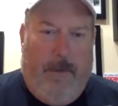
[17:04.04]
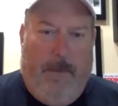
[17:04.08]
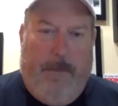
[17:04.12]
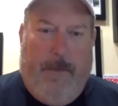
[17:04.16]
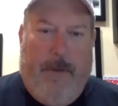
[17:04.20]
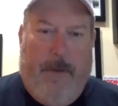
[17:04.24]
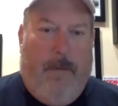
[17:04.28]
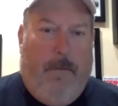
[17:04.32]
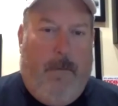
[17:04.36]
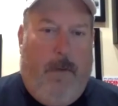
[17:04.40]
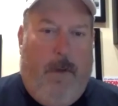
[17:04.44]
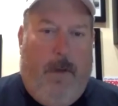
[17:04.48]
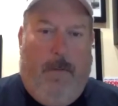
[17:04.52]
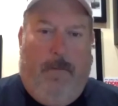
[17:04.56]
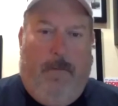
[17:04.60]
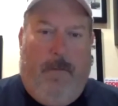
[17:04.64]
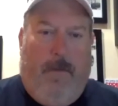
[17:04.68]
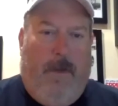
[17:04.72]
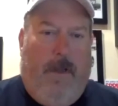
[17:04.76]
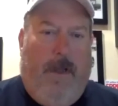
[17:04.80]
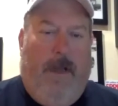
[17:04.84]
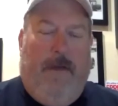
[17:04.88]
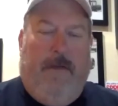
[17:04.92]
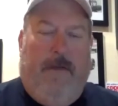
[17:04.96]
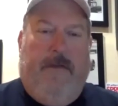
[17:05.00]
been around for
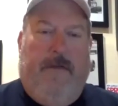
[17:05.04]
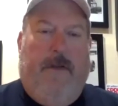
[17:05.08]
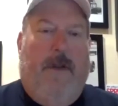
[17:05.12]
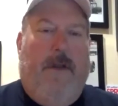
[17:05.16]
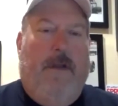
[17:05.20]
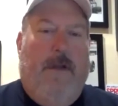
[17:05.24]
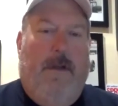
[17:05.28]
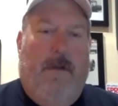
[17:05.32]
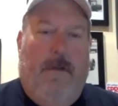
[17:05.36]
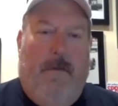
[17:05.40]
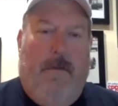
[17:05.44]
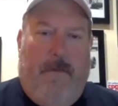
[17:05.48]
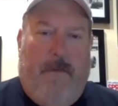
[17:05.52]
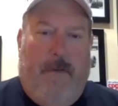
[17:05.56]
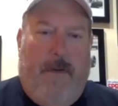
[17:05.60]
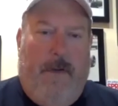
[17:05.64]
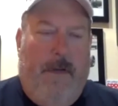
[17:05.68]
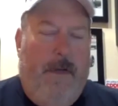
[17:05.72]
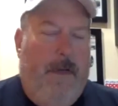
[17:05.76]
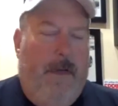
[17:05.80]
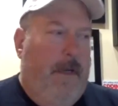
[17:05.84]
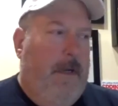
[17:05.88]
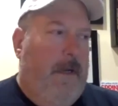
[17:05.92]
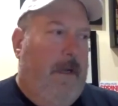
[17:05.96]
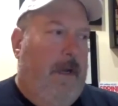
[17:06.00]
the last 10 years in the
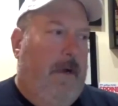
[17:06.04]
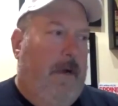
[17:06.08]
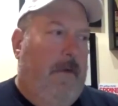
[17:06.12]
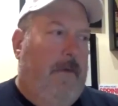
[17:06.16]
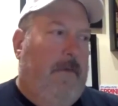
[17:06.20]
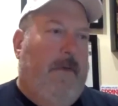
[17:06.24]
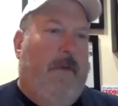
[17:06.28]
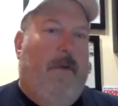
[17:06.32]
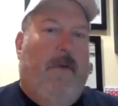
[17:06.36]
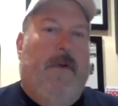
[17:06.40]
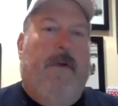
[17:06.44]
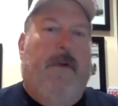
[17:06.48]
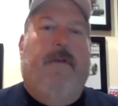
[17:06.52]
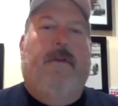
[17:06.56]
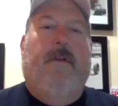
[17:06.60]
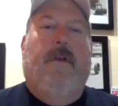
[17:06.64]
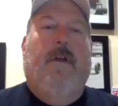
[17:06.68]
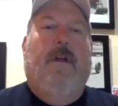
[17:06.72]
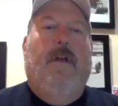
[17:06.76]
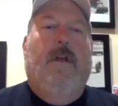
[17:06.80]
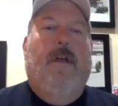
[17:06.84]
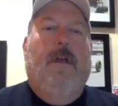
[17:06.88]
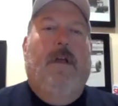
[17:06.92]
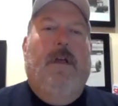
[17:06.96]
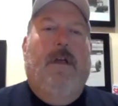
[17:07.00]
IndyCar series.
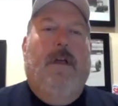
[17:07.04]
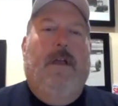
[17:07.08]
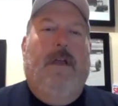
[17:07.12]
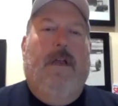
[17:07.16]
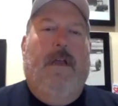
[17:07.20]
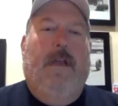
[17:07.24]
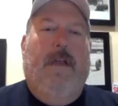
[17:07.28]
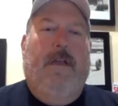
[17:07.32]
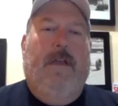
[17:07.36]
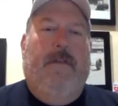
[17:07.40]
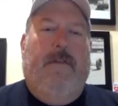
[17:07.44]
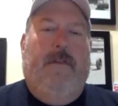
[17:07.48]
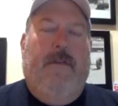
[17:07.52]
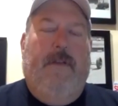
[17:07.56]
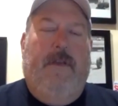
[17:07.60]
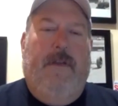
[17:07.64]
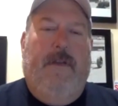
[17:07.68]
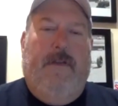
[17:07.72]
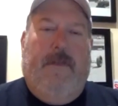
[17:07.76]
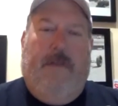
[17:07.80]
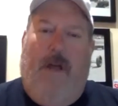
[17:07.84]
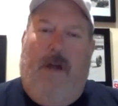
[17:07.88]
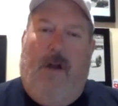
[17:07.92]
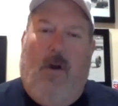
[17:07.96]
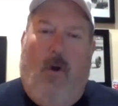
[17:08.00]

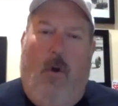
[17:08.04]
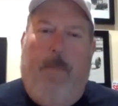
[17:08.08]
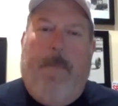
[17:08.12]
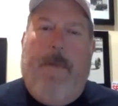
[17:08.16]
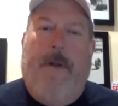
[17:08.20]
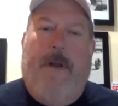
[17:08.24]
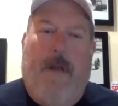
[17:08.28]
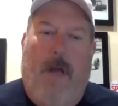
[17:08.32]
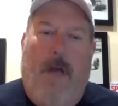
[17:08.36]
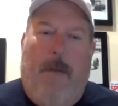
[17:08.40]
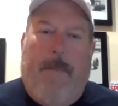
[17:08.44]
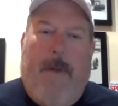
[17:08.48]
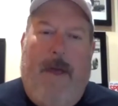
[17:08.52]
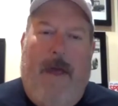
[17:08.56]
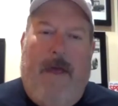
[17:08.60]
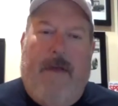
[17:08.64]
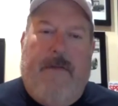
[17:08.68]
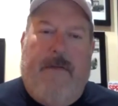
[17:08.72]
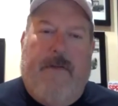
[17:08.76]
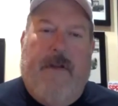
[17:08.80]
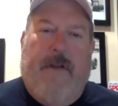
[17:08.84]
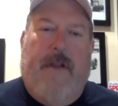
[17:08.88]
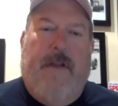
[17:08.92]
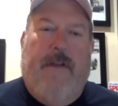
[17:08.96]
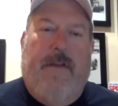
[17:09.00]
He's kind of opened up,
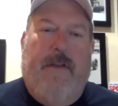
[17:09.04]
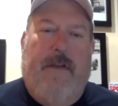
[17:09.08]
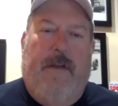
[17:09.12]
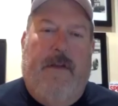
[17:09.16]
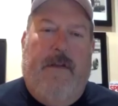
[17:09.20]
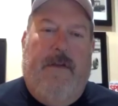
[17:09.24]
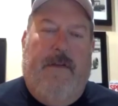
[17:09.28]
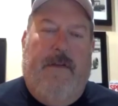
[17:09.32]
hasn't he